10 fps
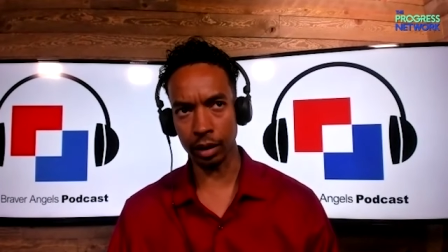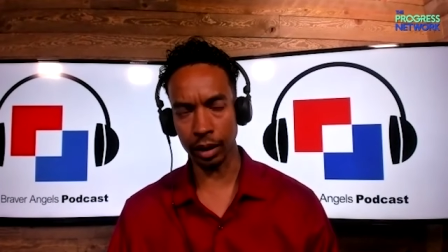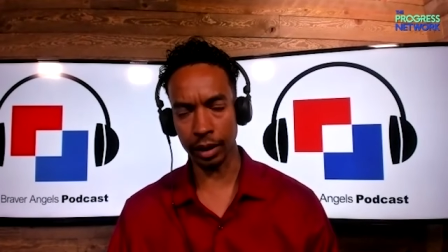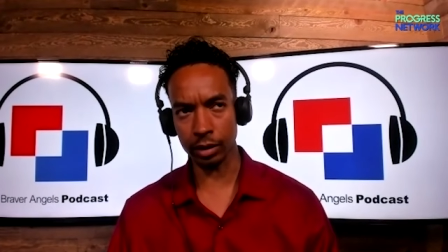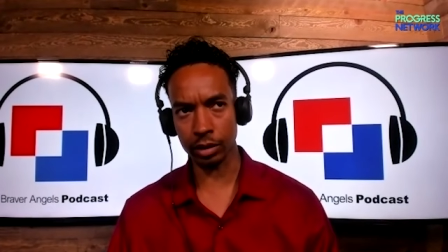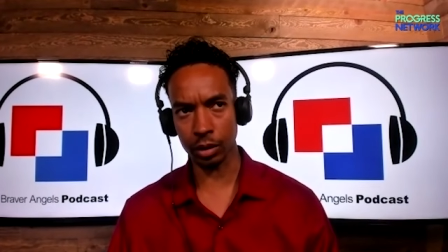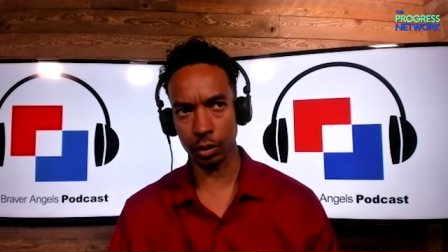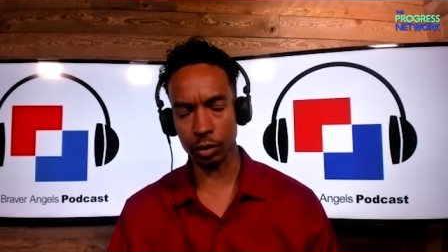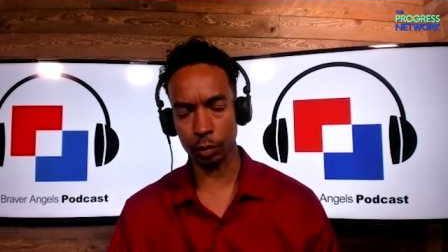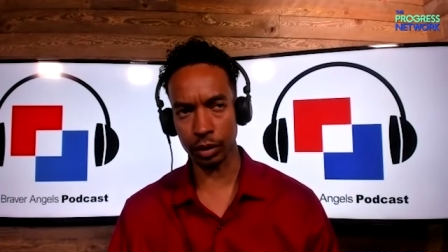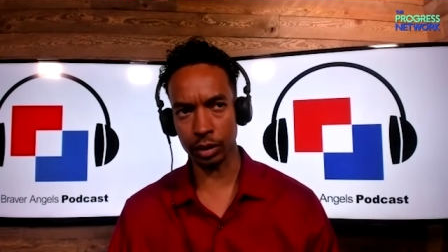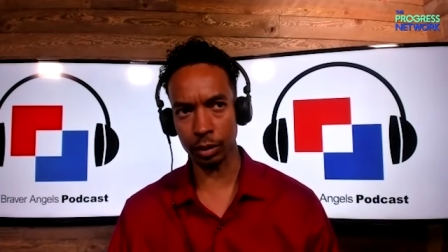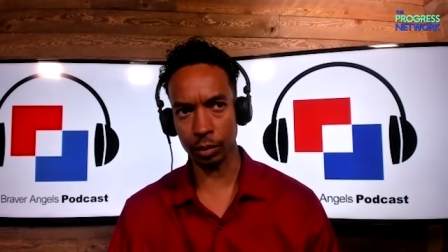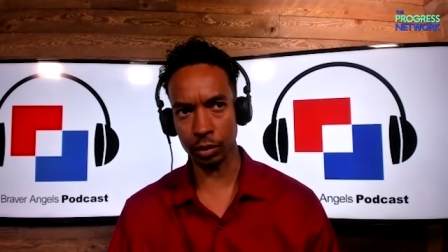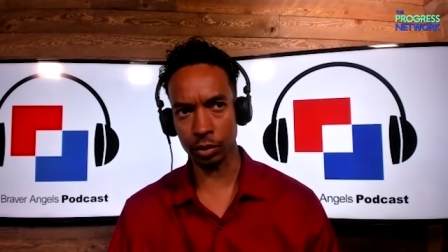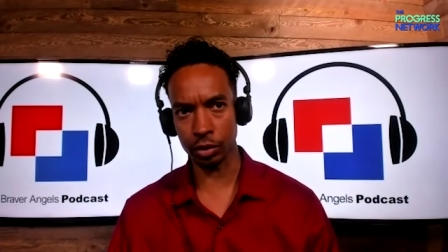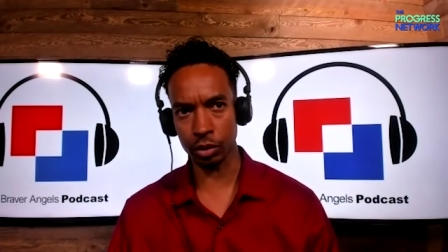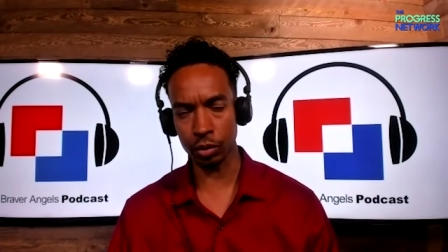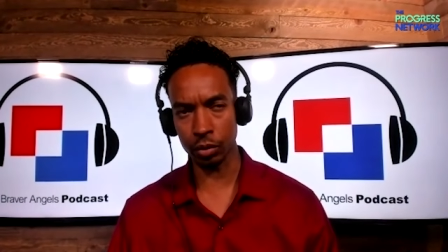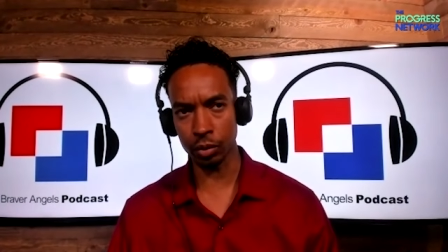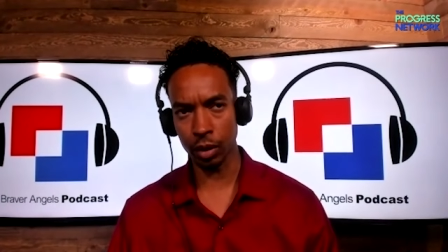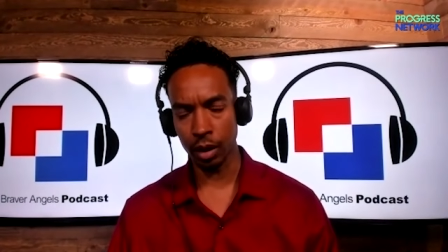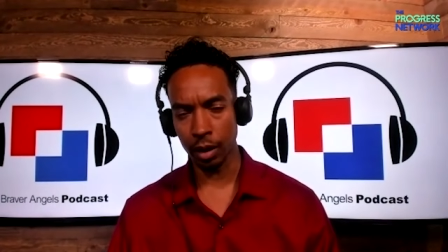links those principles to